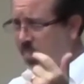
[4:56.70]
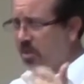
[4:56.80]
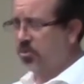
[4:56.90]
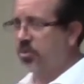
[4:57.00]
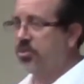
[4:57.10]

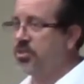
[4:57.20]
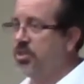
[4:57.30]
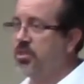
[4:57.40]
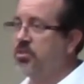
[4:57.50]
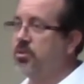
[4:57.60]
Swiss
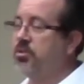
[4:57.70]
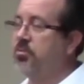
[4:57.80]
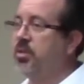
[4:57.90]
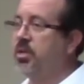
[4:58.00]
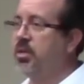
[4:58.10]
cheese, so to
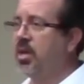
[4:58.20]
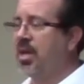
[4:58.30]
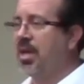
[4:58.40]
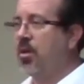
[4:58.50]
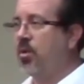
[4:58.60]
speak.
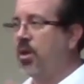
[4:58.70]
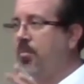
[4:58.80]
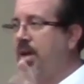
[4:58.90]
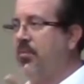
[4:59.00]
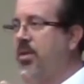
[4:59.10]

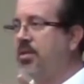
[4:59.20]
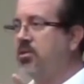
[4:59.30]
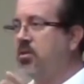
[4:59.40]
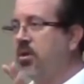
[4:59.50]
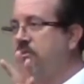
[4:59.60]
Bottom line
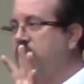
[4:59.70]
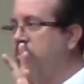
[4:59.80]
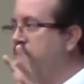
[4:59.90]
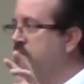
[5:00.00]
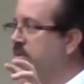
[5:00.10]
is it causes your
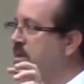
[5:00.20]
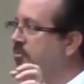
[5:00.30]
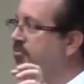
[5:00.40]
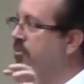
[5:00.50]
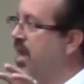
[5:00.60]
bones to
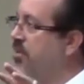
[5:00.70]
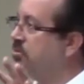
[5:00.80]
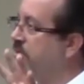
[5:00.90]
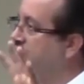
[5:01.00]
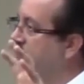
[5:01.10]
become
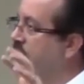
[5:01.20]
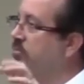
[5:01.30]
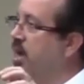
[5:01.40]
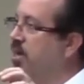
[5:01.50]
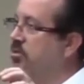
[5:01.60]
fragile and they can
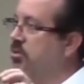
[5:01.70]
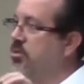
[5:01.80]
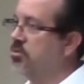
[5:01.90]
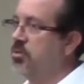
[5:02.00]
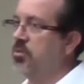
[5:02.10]
fracture.
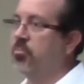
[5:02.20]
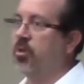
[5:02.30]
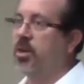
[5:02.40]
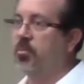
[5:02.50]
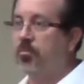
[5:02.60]
So you can
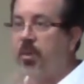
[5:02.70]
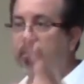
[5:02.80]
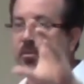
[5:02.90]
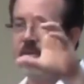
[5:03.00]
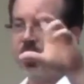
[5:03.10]
break
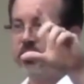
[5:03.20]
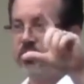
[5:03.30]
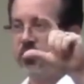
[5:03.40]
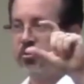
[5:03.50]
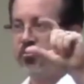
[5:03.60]
the
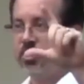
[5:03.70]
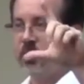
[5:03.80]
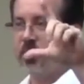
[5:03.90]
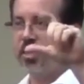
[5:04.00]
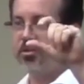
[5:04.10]

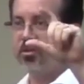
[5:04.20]
vertebral bodies